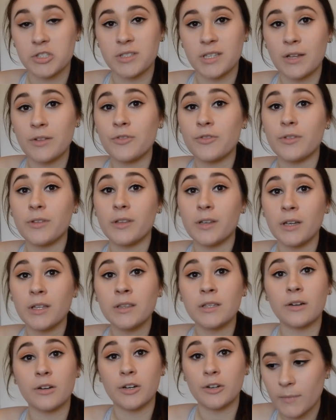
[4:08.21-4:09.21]
Sounds really
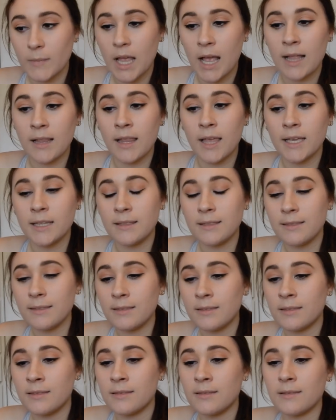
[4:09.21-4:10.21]
good though. I like
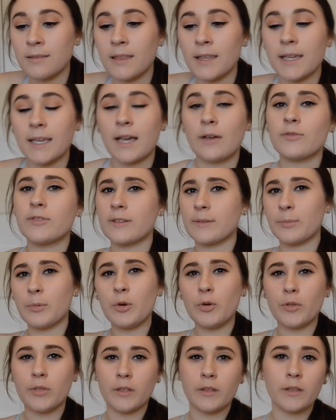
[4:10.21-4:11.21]
like how
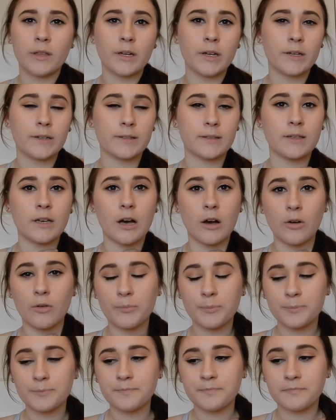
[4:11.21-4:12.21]
smooth the lyrics go.
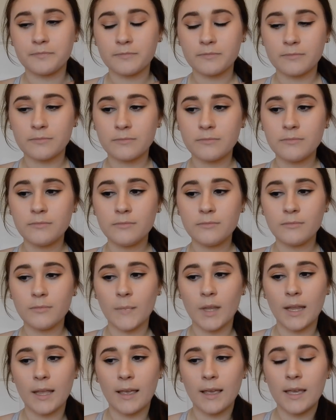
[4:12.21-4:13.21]

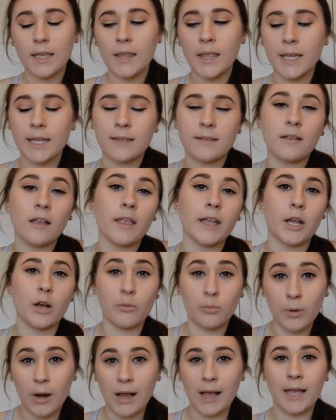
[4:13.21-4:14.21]
Like, it's not like
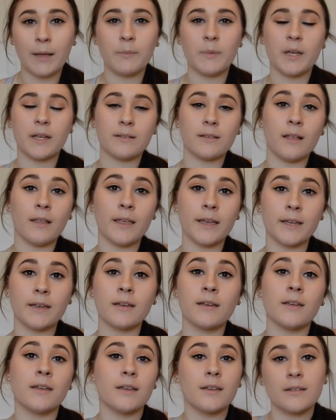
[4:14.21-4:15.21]
a rhyme, like, it's not like,
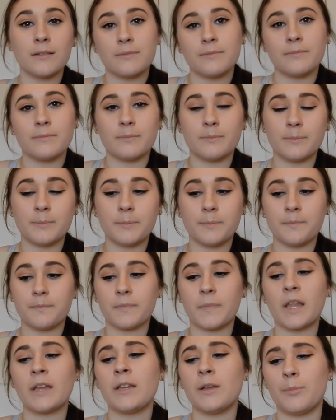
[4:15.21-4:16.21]

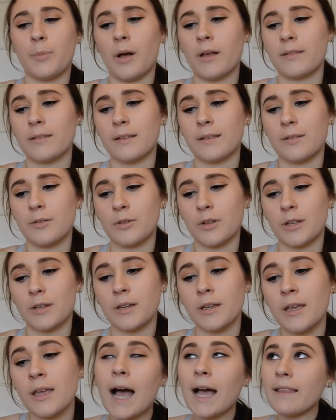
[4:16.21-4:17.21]
I need to pause this, hold on.
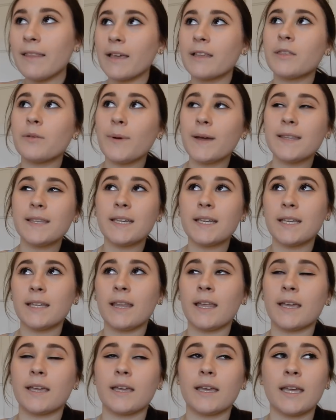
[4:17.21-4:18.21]
I like the way that
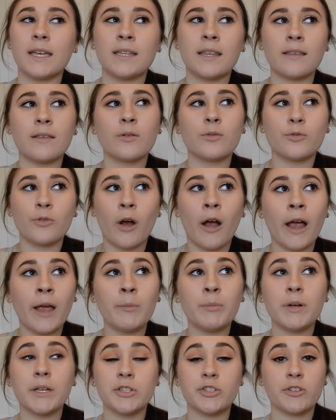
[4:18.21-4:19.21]
it, like, it doesn't
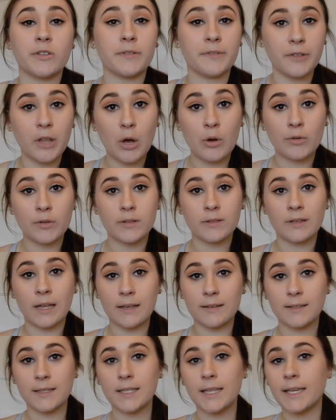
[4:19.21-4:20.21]
rhyme, but it just flows
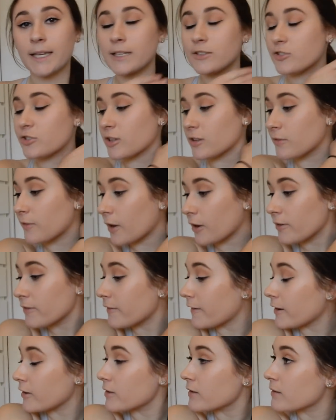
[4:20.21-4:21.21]
nicely. Like, it's just very,
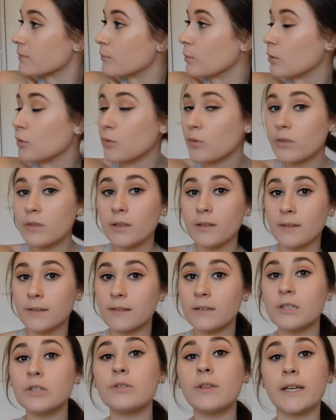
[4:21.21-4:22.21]
very smooth to
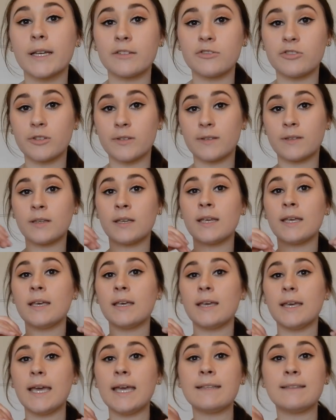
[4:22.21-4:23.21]
listen to. Like, it's just,
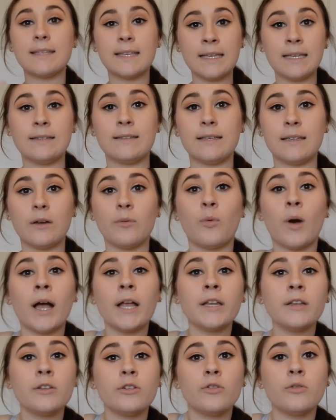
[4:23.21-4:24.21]
it's easy.
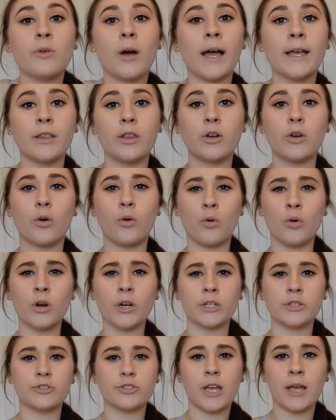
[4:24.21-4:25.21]
Why do I look
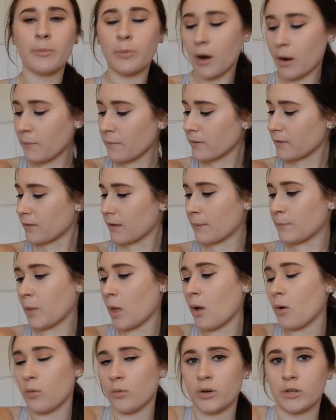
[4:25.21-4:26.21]
orange? I promise I'm
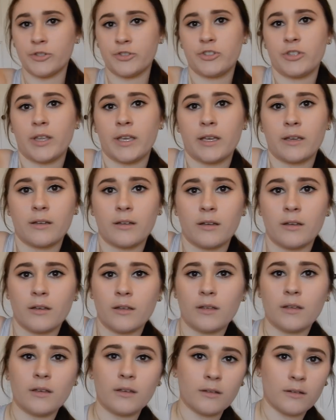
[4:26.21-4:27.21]
not orange. Like,
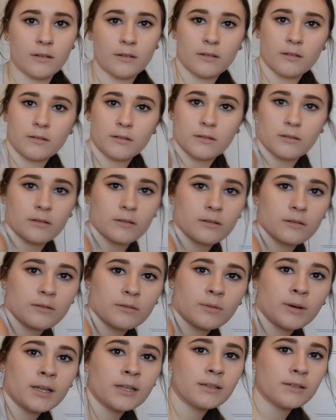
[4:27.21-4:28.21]

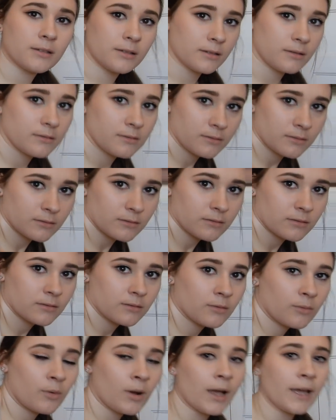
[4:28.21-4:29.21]
what?
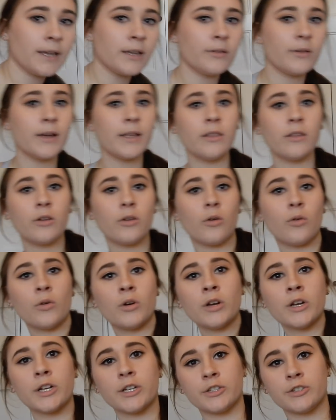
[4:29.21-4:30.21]
Why do I look
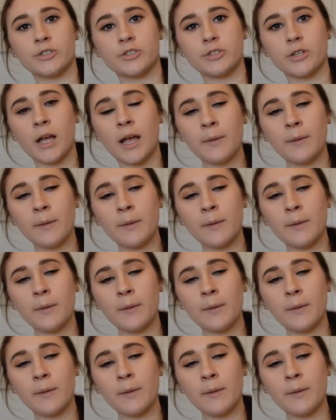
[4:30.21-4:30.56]
orange?